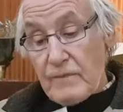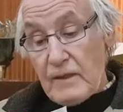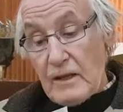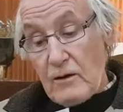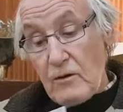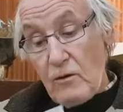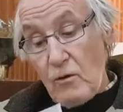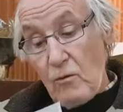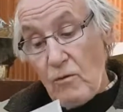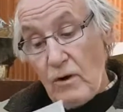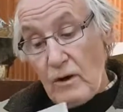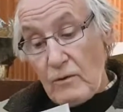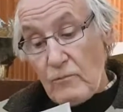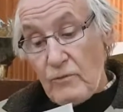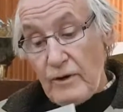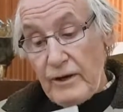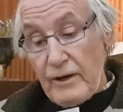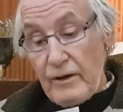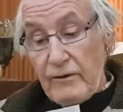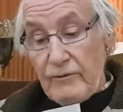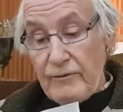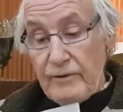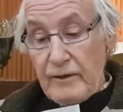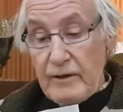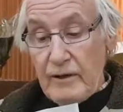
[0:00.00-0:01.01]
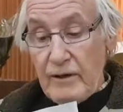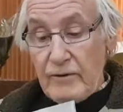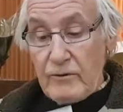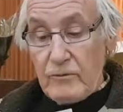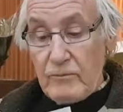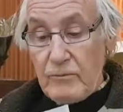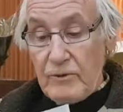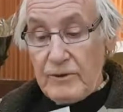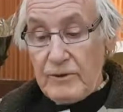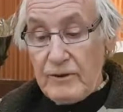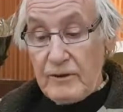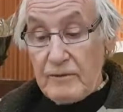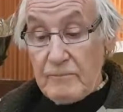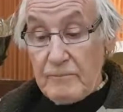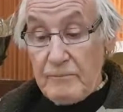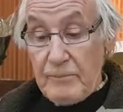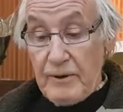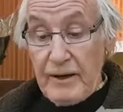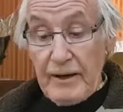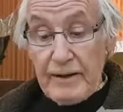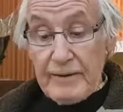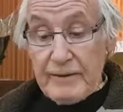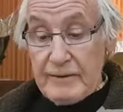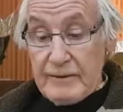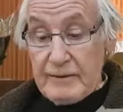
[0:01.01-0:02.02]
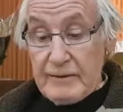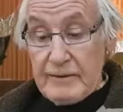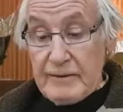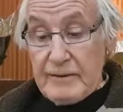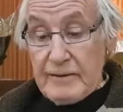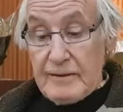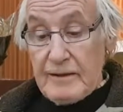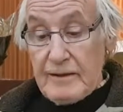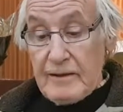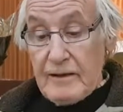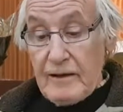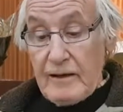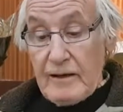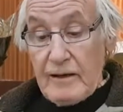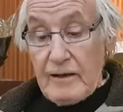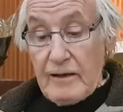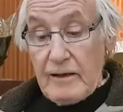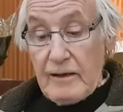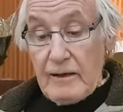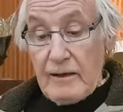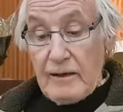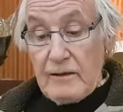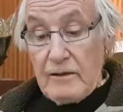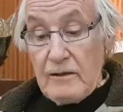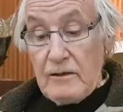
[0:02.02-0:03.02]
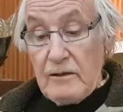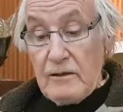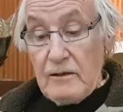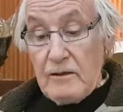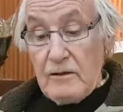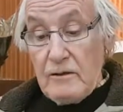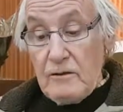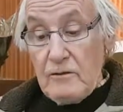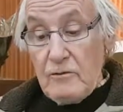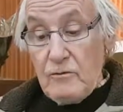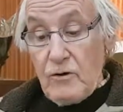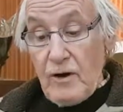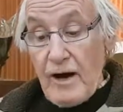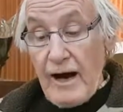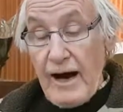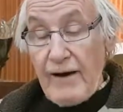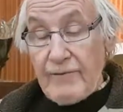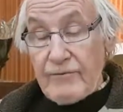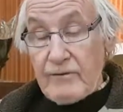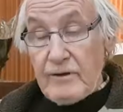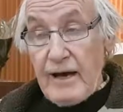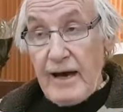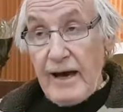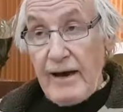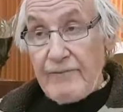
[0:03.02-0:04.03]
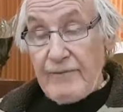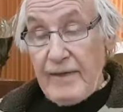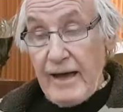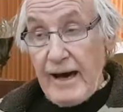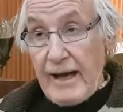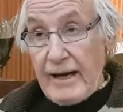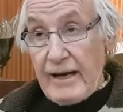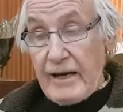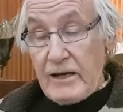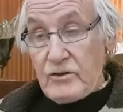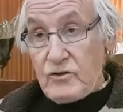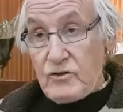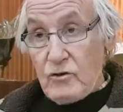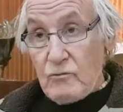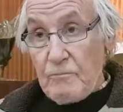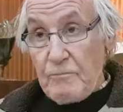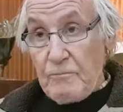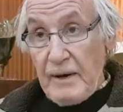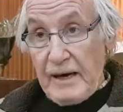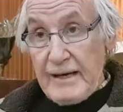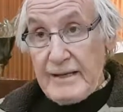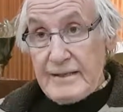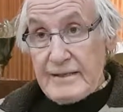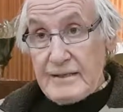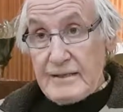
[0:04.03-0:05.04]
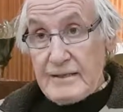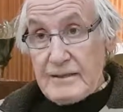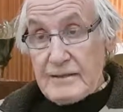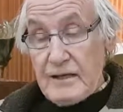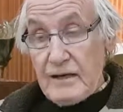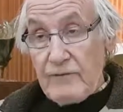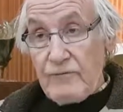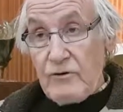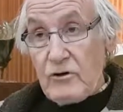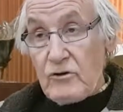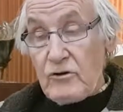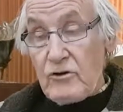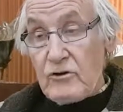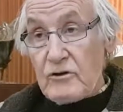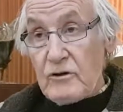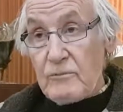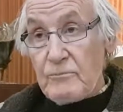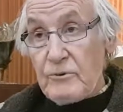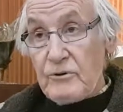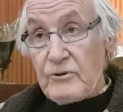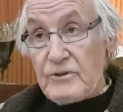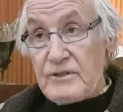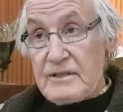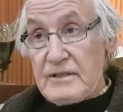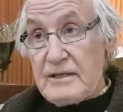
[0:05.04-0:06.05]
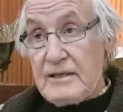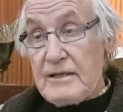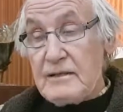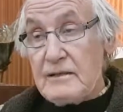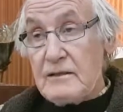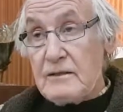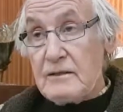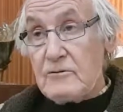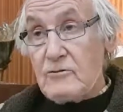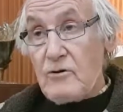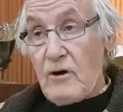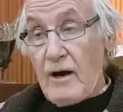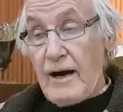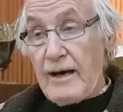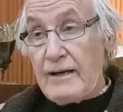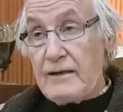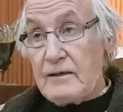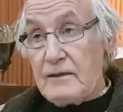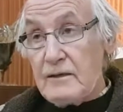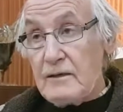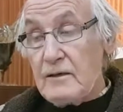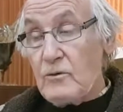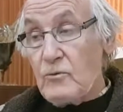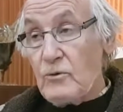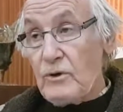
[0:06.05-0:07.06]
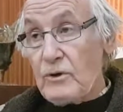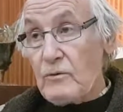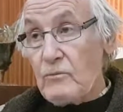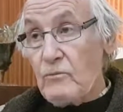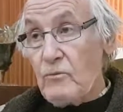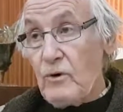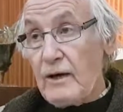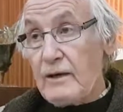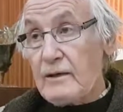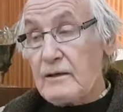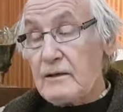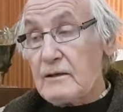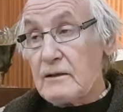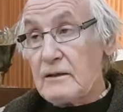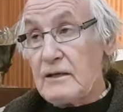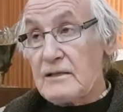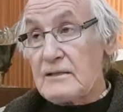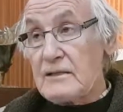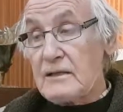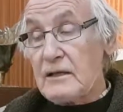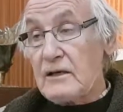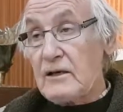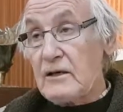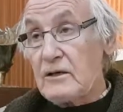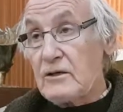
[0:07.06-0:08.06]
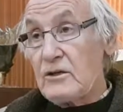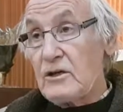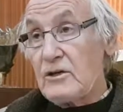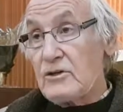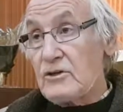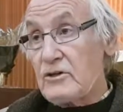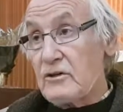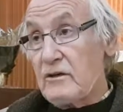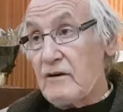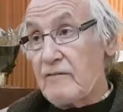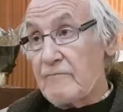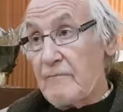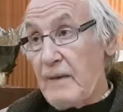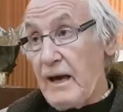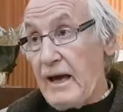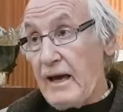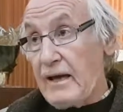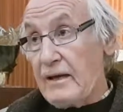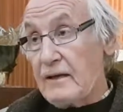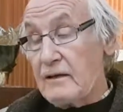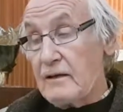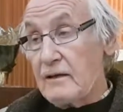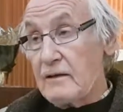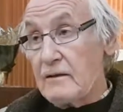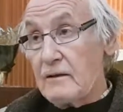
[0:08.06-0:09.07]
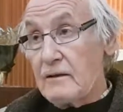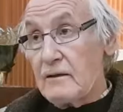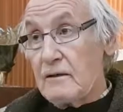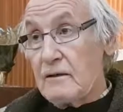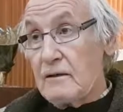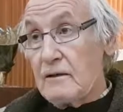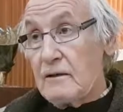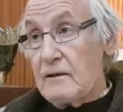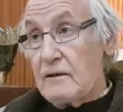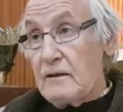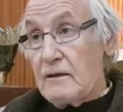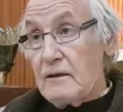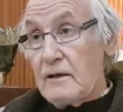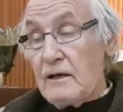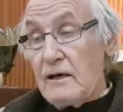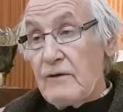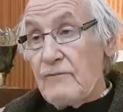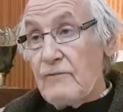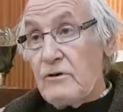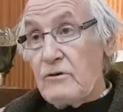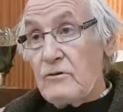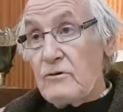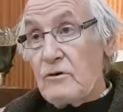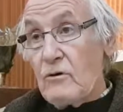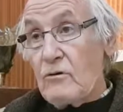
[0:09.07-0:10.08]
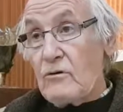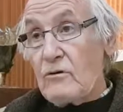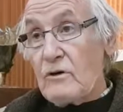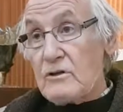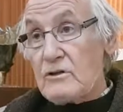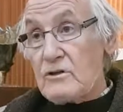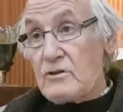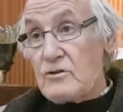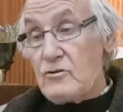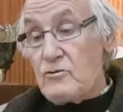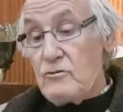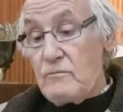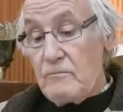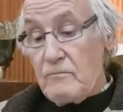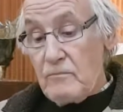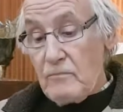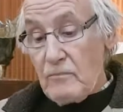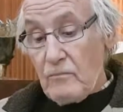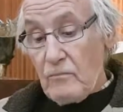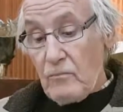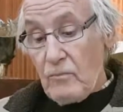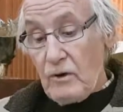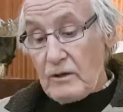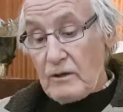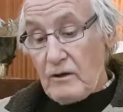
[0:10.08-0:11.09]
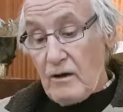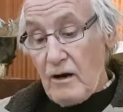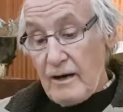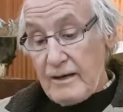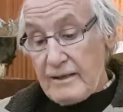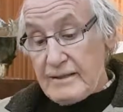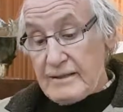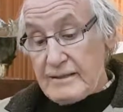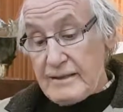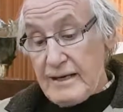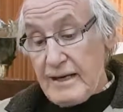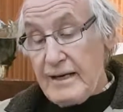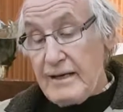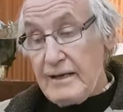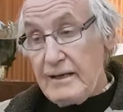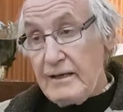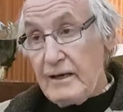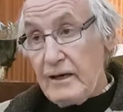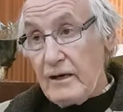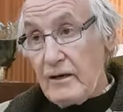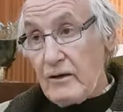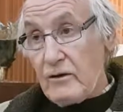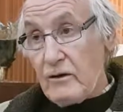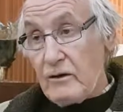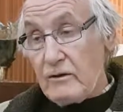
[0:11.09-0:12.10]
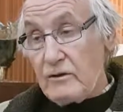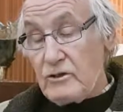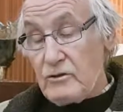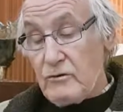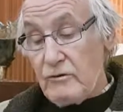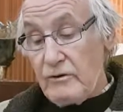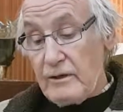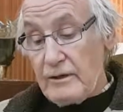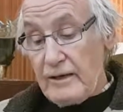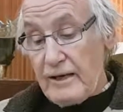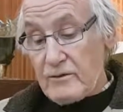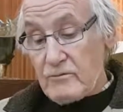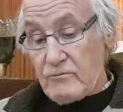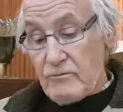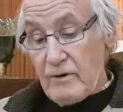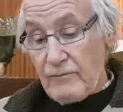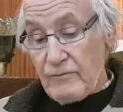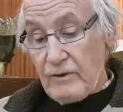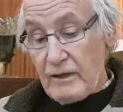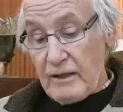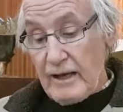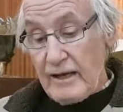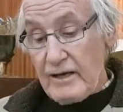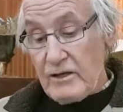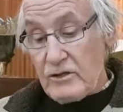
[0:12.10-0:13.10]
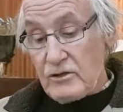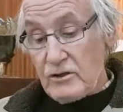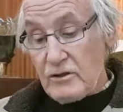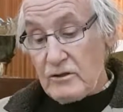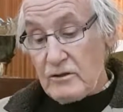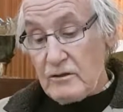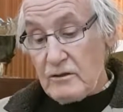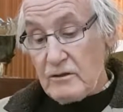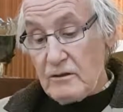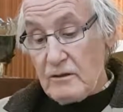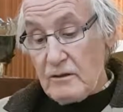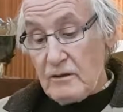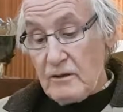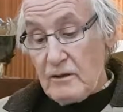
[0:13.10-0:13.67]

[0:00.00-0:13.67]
go one way or the other with it. But you have to have that as your basis if you're going to proceed to try and deal with what is the condition of man. If you don't assume what God is saying here or treat it as revelation,